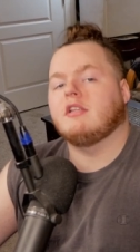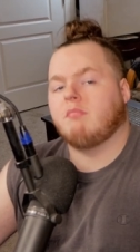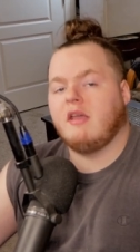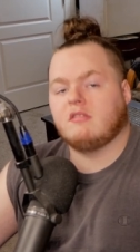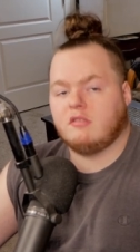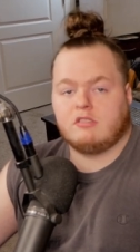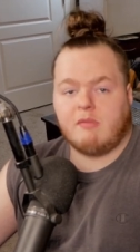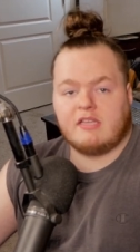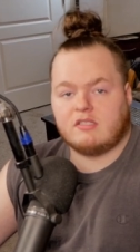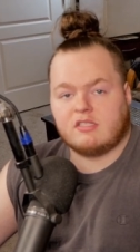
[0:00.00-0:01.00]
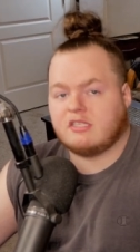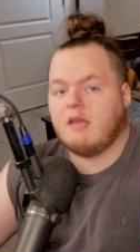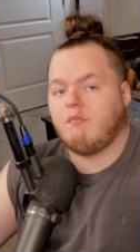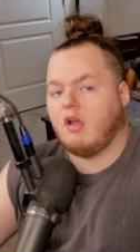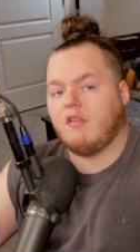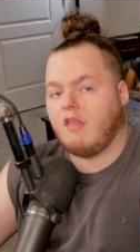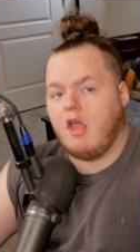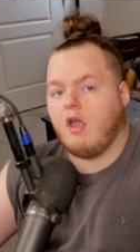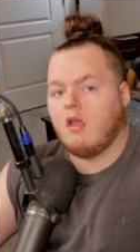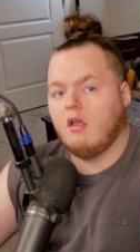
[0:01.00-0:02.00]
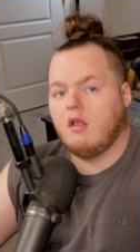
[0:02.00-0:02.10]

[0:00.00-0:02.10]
It's, bas it's basically the same fucking thing.